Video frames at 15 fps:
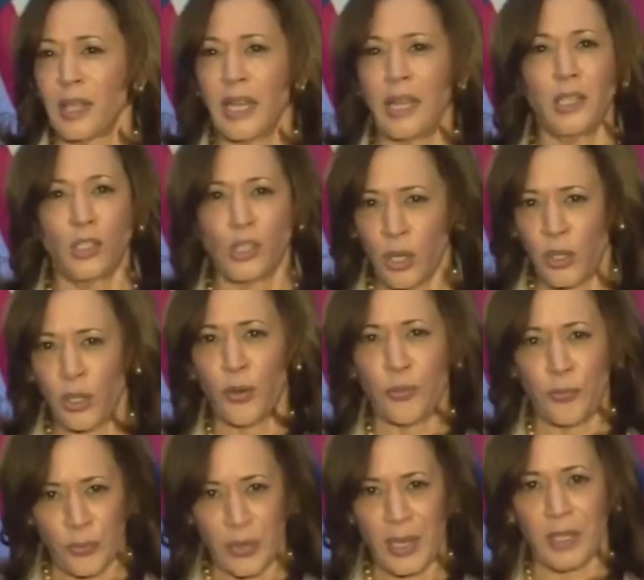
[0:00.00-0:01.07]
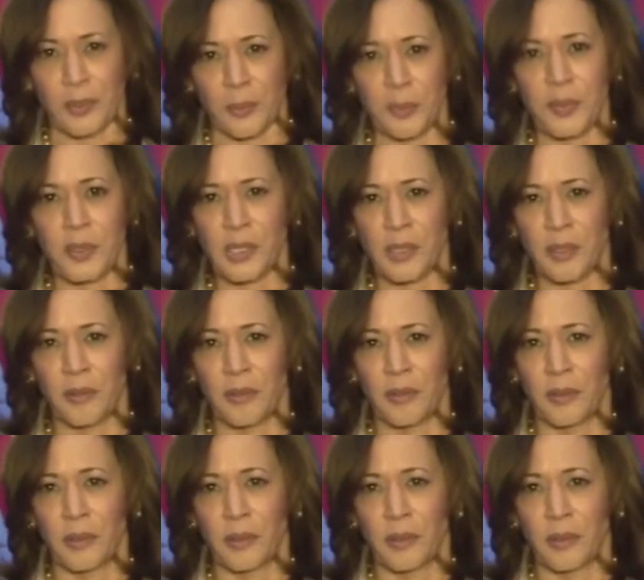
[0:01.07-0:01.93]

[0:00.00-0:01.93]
that he took your freedoms.